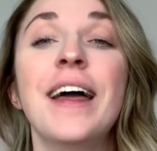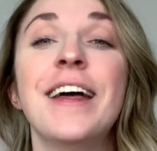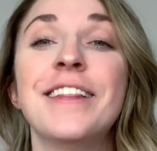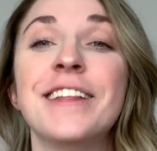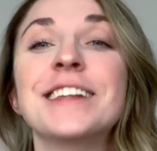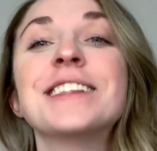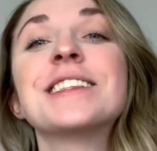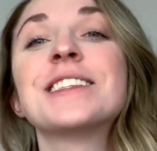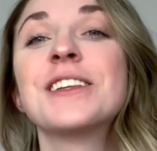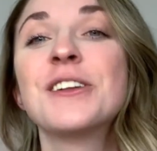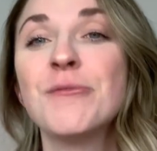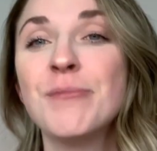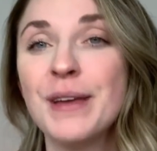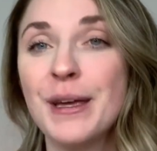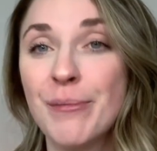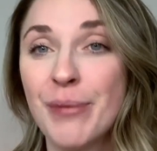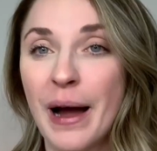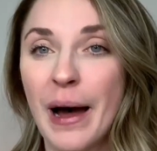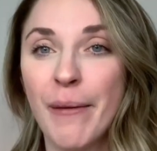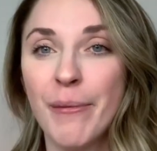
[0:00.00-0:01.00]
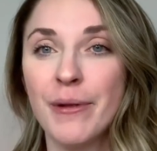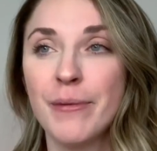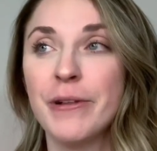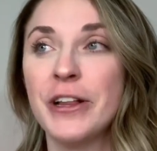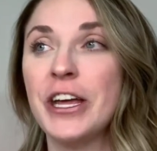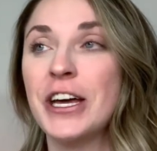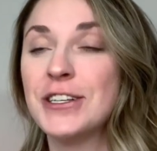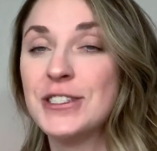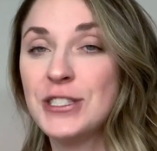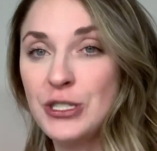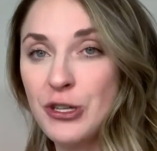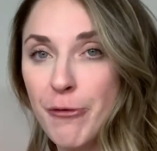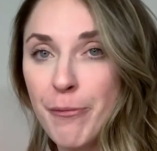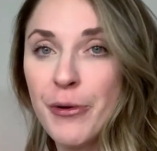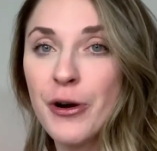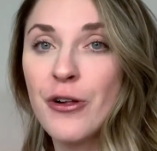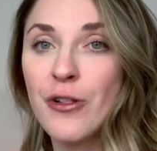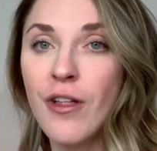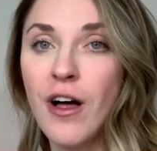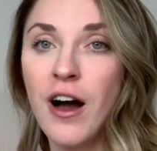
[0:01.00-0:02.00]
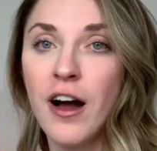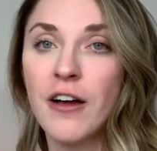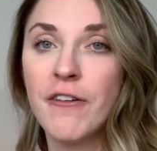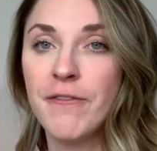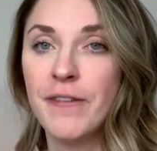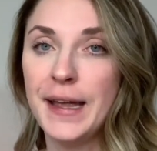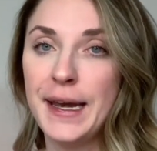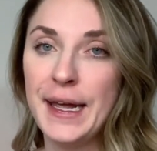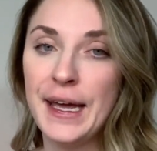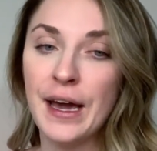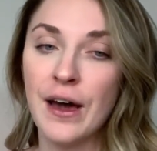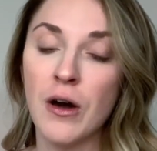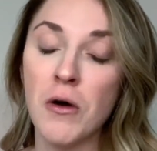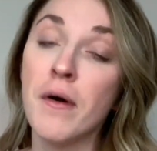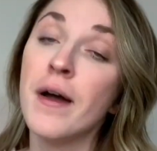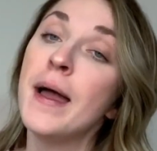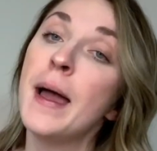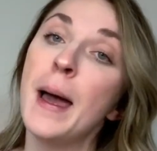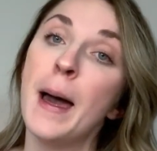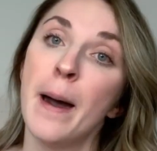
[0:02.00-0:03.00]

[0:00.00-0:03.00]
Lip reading: This is going to be probably a super long video,